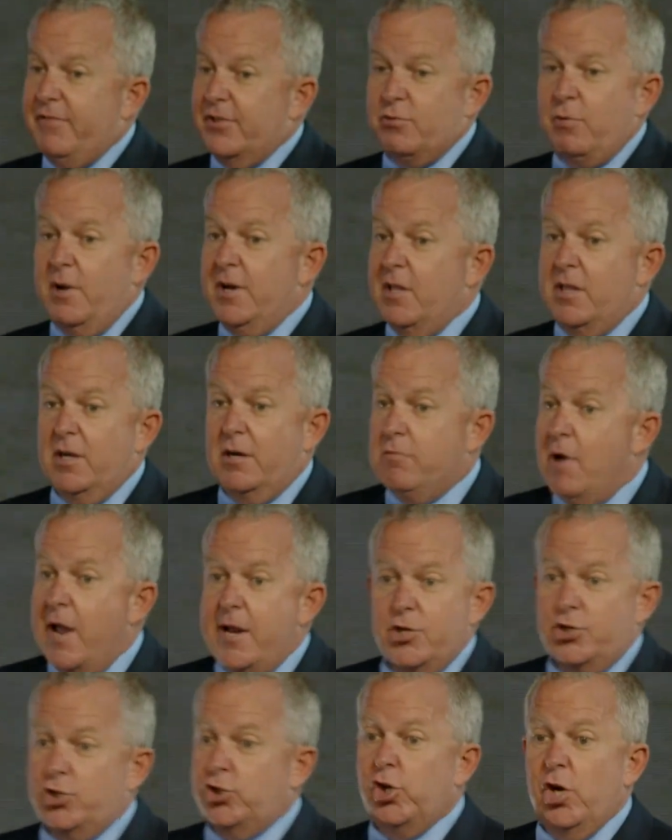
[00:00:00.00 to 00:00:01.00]
if it's one of the
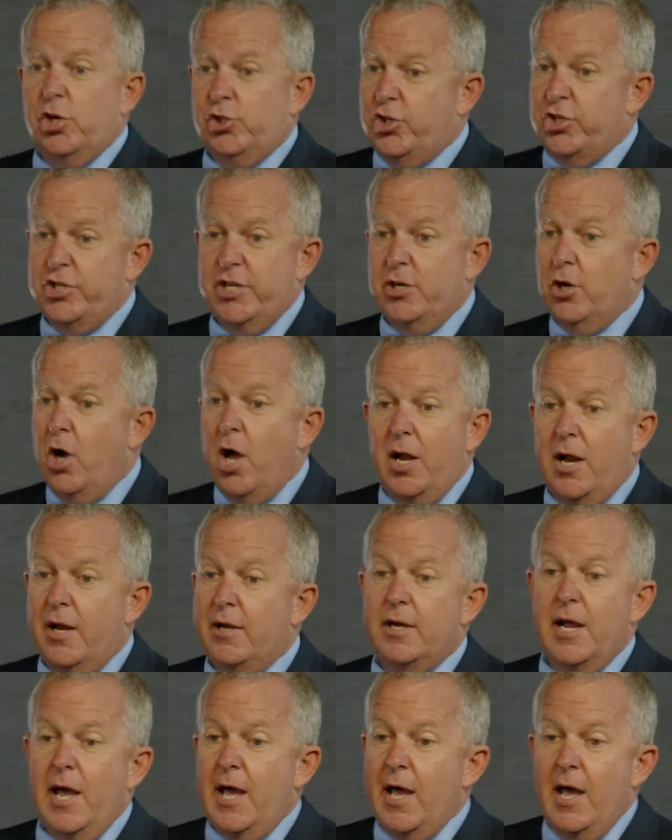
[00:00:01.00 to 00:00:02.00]
greatest churches in
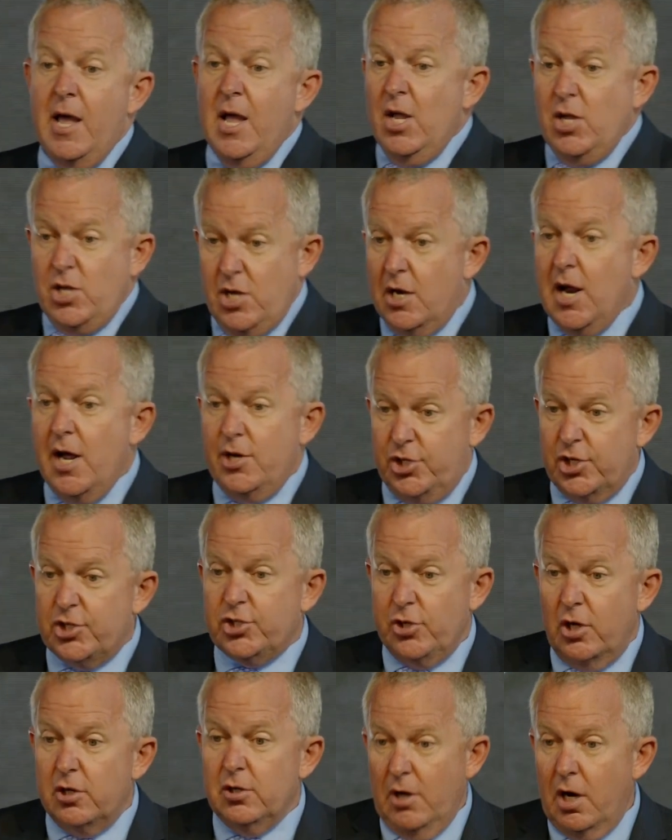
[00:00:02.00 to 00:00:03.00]
Holland, you know,
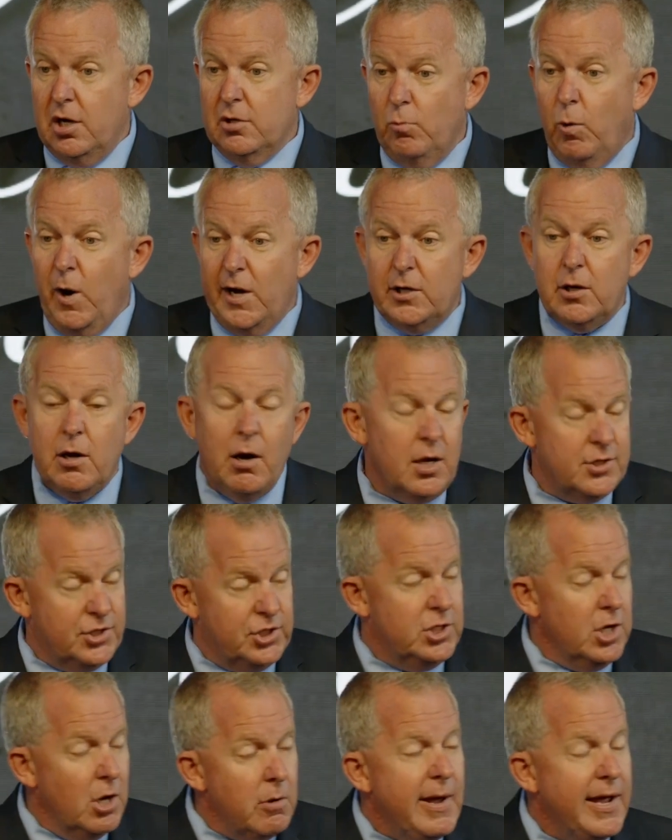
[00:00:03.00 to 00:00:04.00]
just on what
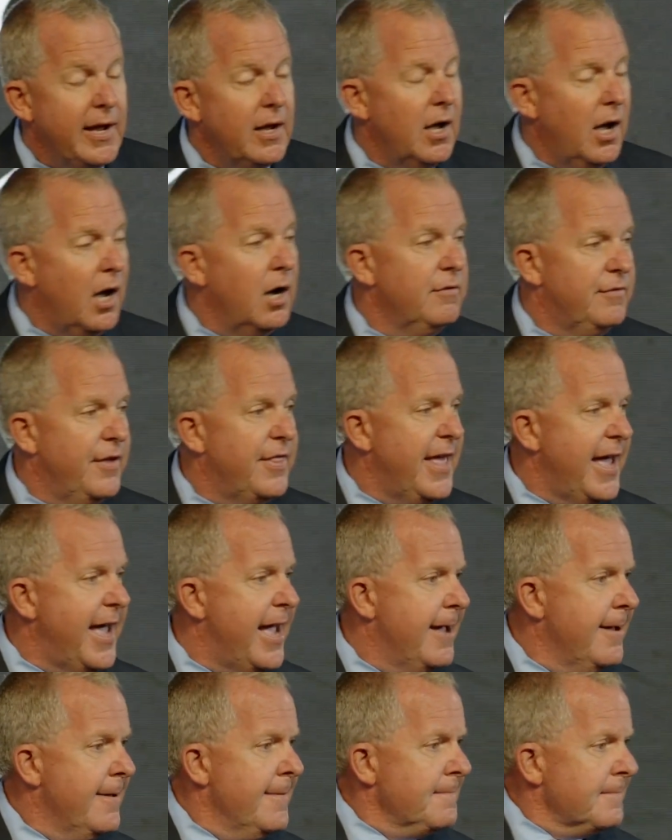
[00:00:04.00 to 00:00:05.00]
God's doing over
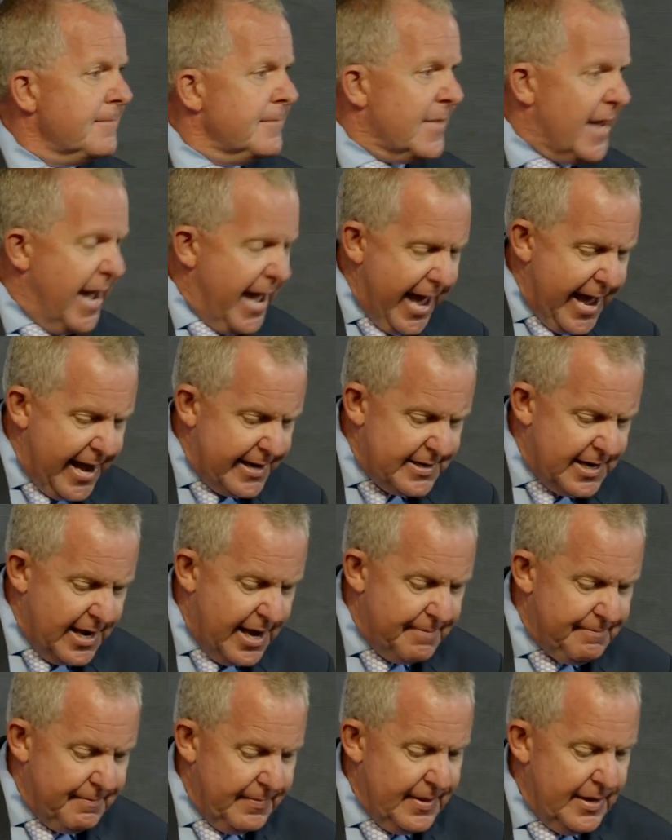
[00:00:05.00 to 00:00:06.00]
there. And
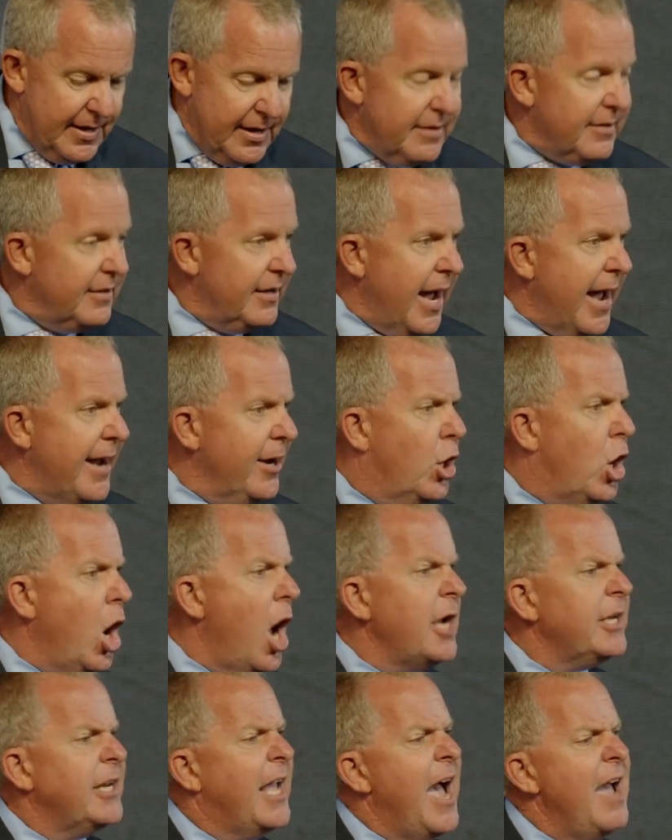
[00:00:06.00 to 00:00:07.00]

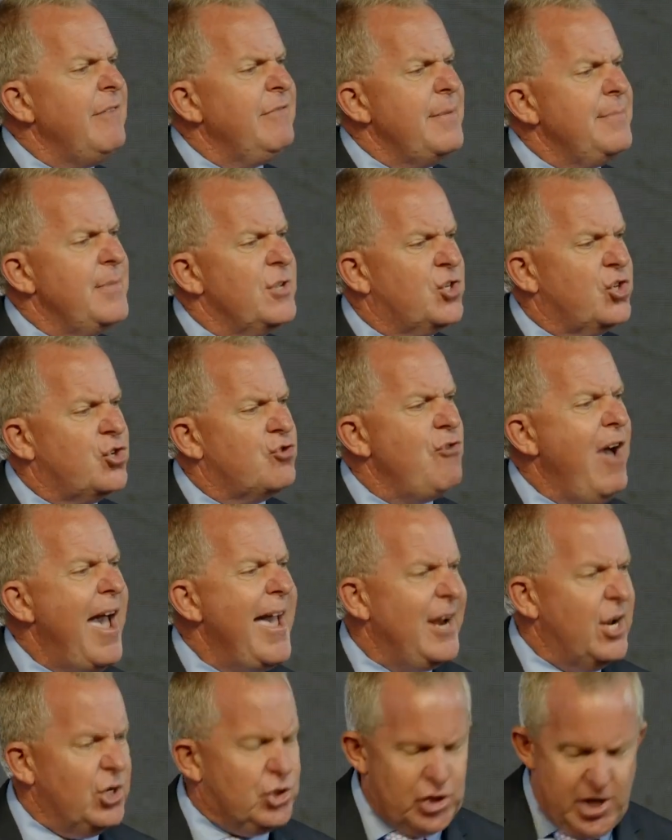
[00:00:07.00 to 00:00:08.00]
God gave them the
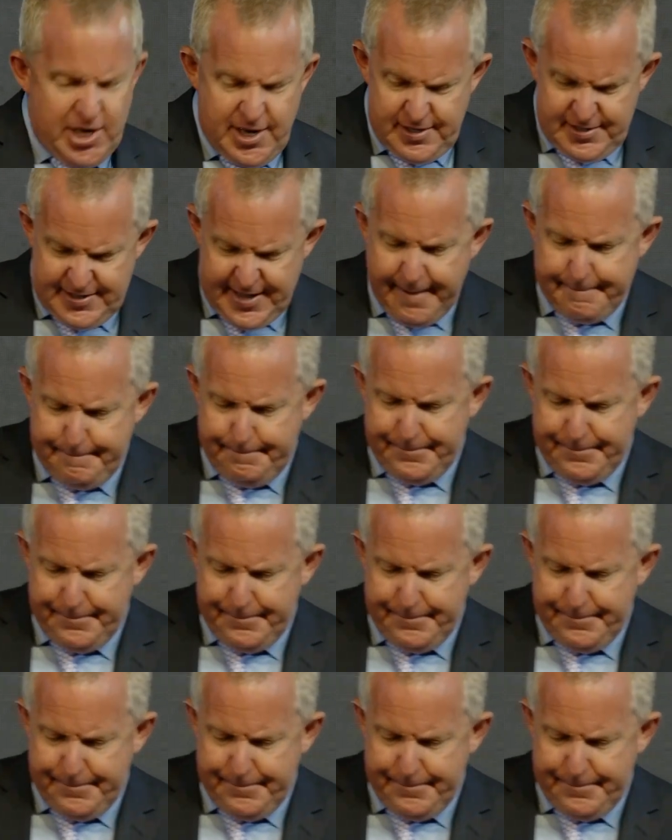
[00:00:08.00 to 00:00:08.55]
strategy. They